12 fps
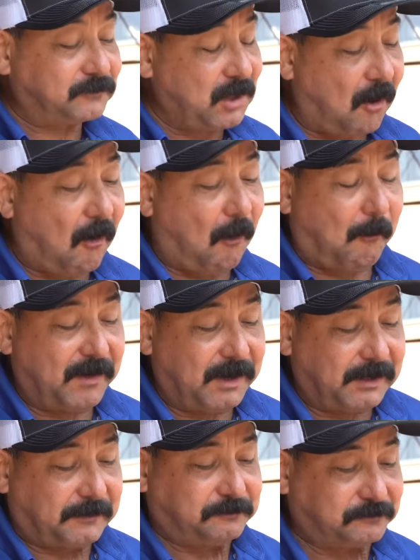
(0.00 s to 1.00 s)
Oh
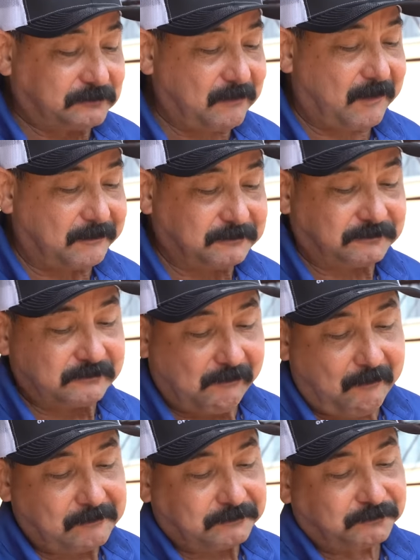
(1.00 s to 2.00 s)
man.
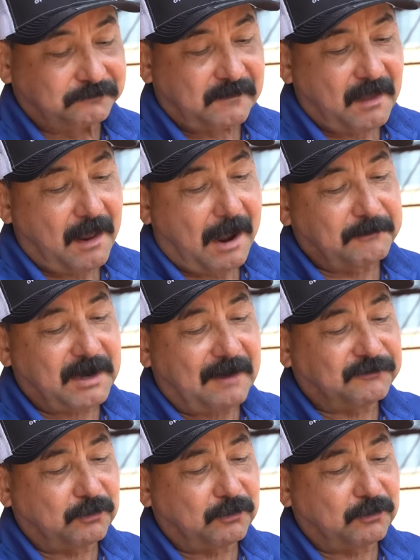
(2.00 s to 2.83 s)
I'm gonna have to